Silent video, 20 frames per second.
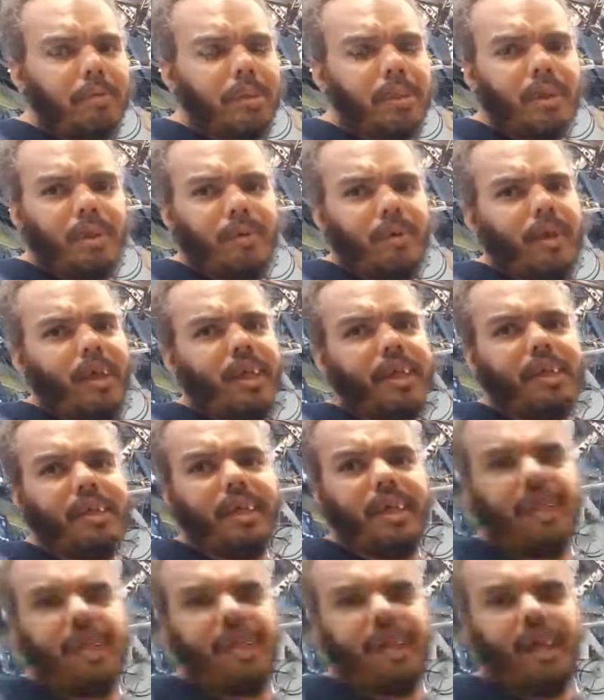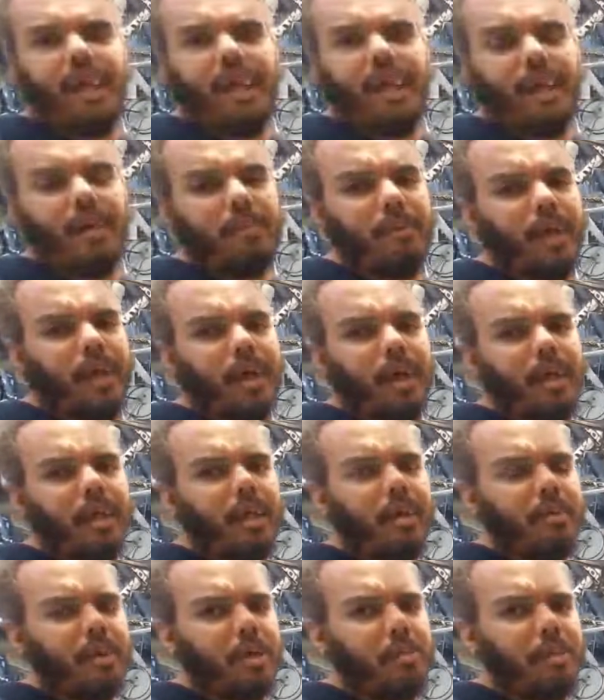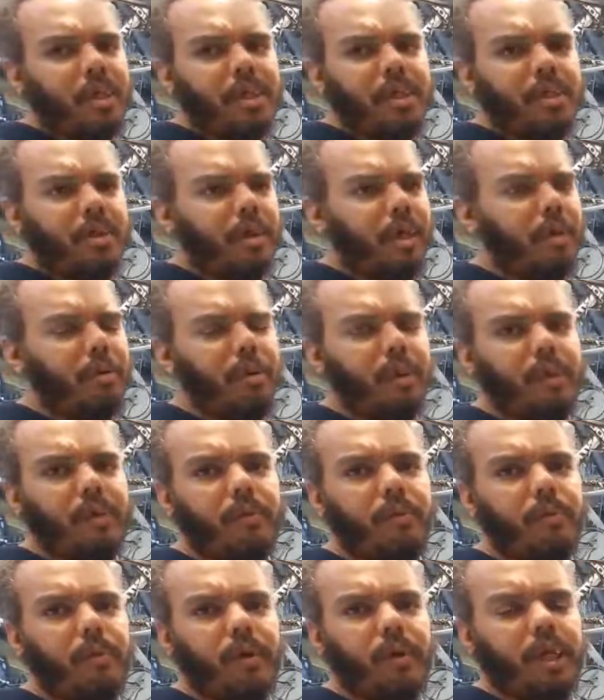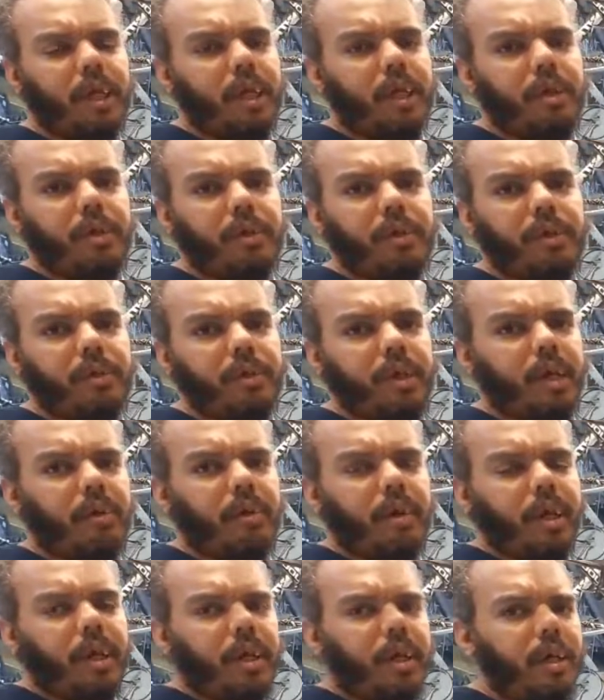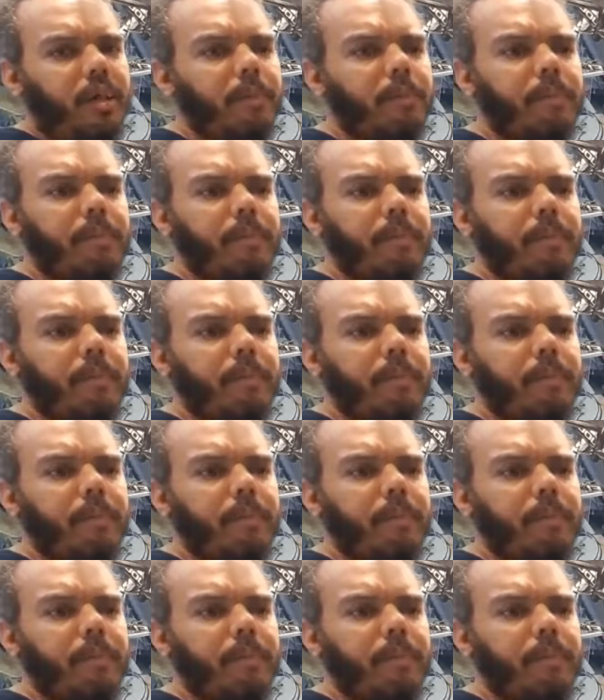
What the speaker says: Still running 1080. I'm not messing around with 4K or 2K right now.